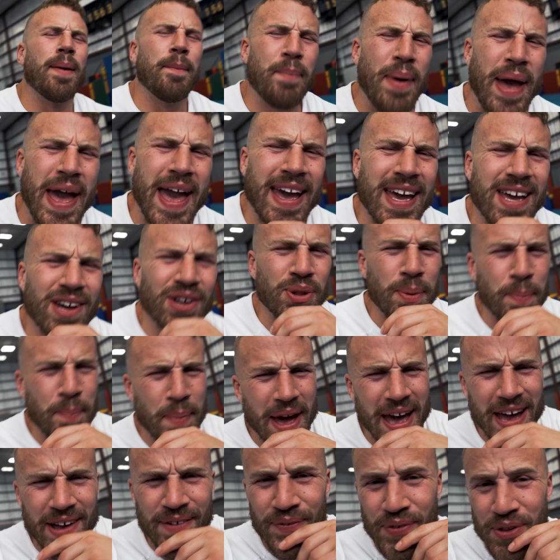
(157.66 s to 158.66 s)
Back on the
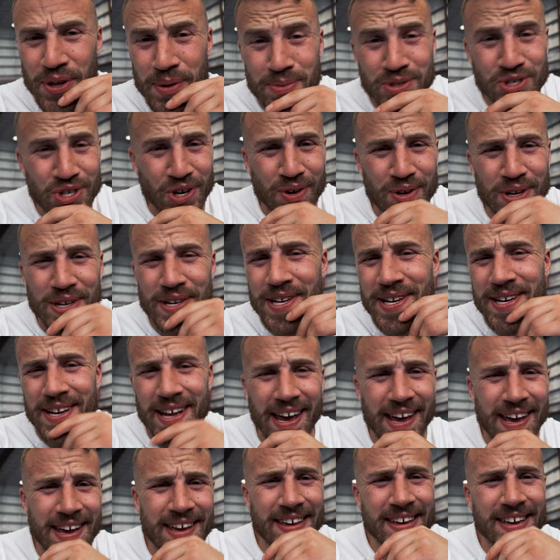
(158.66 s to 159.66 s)
backflip journey
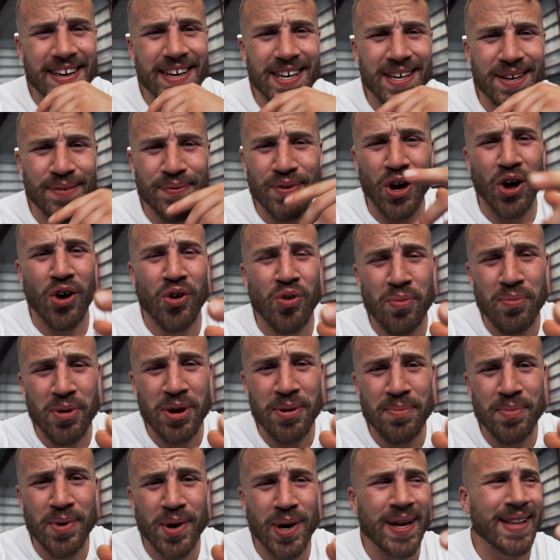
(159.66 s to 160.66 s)
today. If y'all
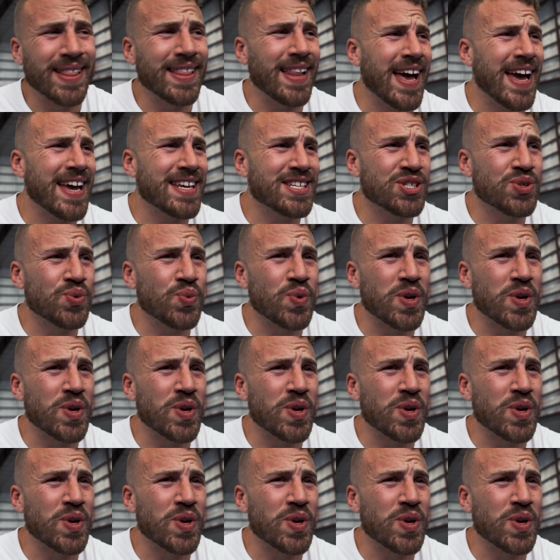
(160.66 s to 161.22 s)
remember, last